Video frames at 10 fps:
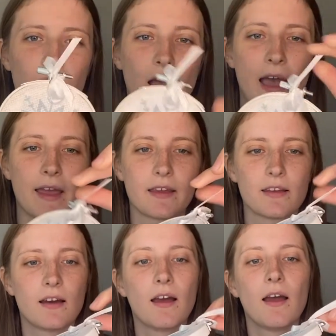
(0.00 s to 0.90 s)
I
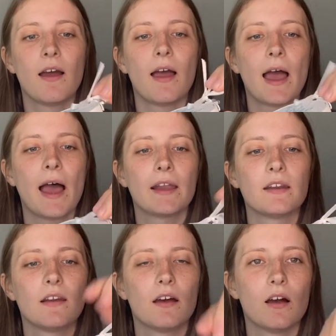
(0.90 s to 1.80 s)

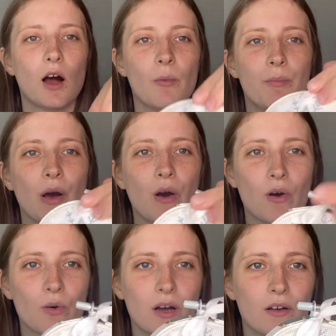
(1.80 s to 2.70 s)
added a
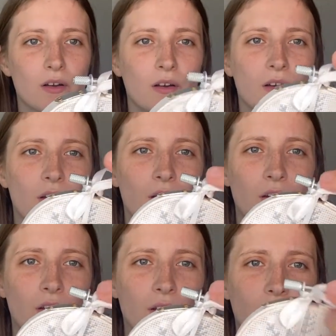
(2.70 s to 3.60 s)
bow
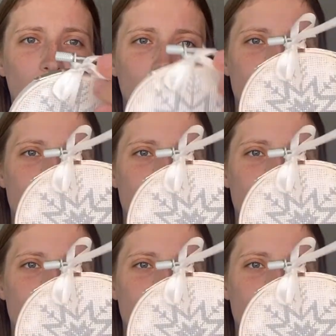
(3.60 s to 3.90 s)
for